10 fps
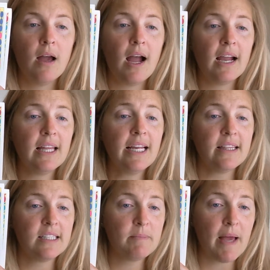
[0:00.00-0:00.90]
I like
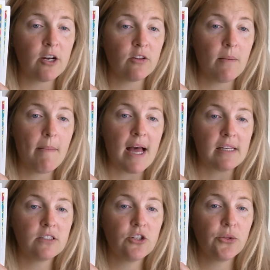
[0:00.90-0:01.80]
this pattern the
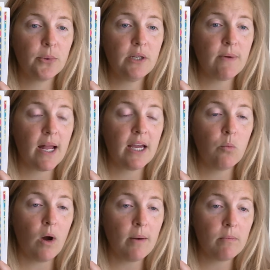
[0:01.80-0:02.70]
best. 3
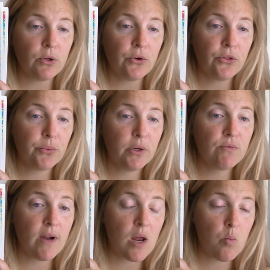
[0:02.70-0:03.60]
red, 1 blue, 3
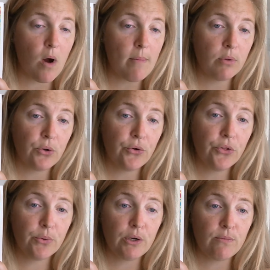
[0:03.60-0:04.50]
red, 1 blue,
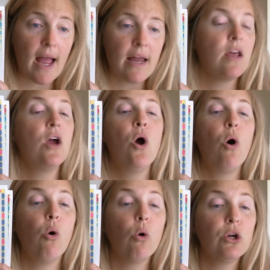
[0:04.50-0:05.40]
3 red.
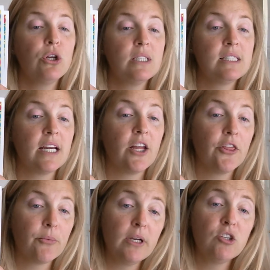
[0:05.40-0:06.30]
Or you could say
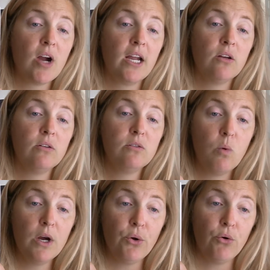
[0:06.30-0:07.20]
3 triangles,
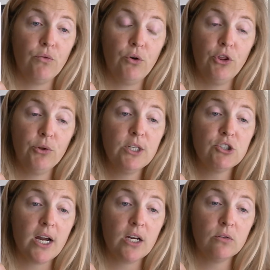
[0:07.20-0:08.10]
1 oval, 3
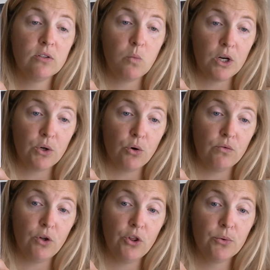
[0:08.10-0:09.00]
triangles, 1
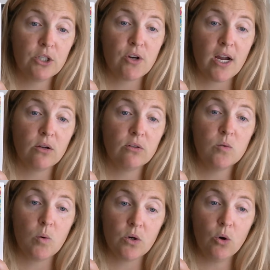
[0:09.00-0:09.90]
oval, 3
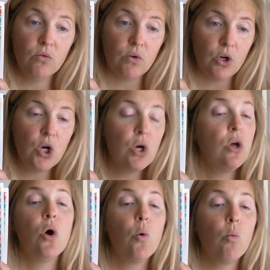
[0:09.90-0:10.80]
triangles, 1 oval.
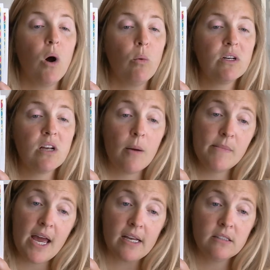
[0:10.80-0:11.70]
What would come
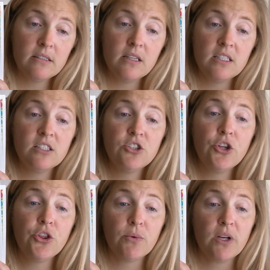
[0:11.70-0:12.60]
next? This is a
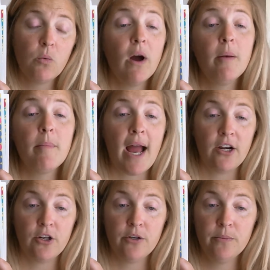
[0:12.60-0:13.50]
3-1 pattern.